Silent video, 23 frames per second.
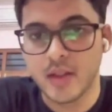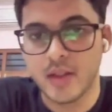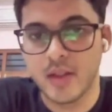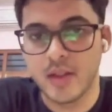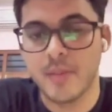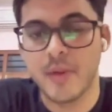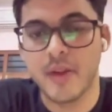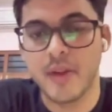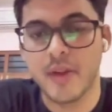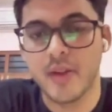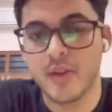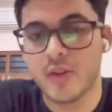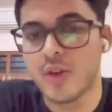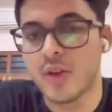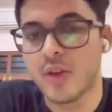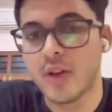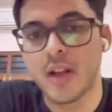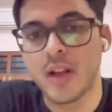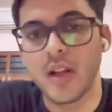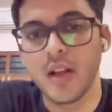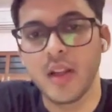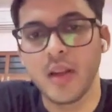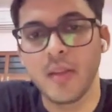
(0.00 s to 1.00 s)
You
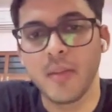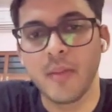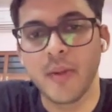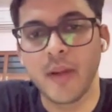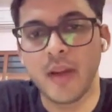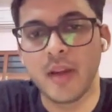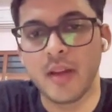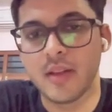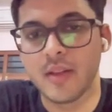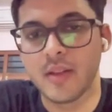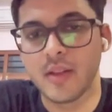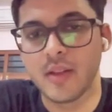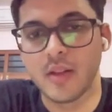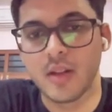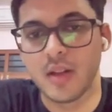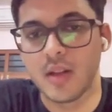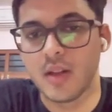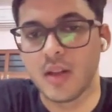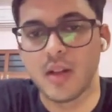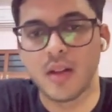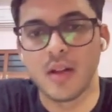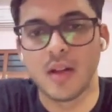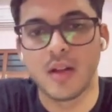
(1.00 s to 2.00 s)
should really make
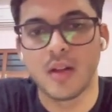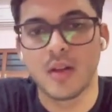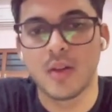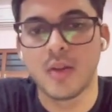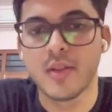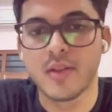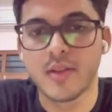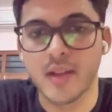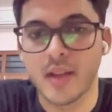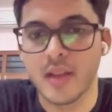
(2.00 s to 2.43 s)
good